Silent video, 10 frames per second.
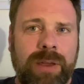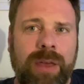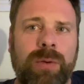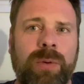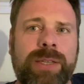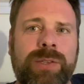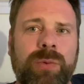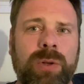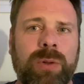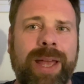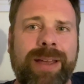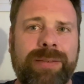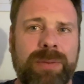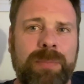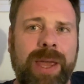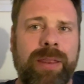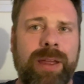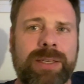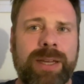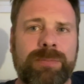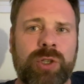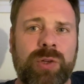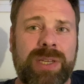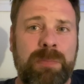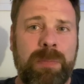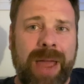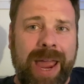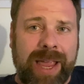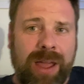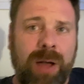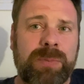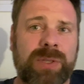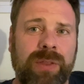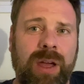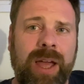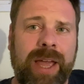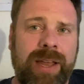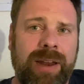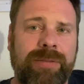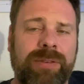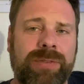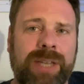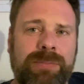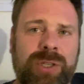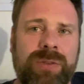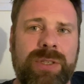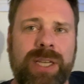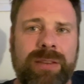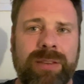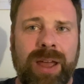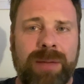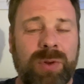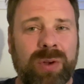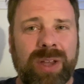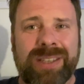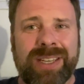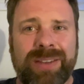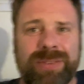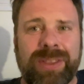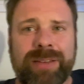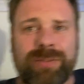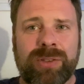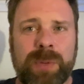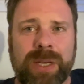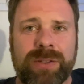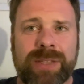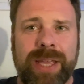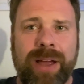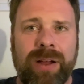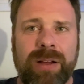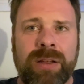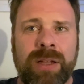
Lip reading: Otherwise, you will have to pay that stamp duty back up to the higher level of stamp duty. And I'm not going to give the levels because they are,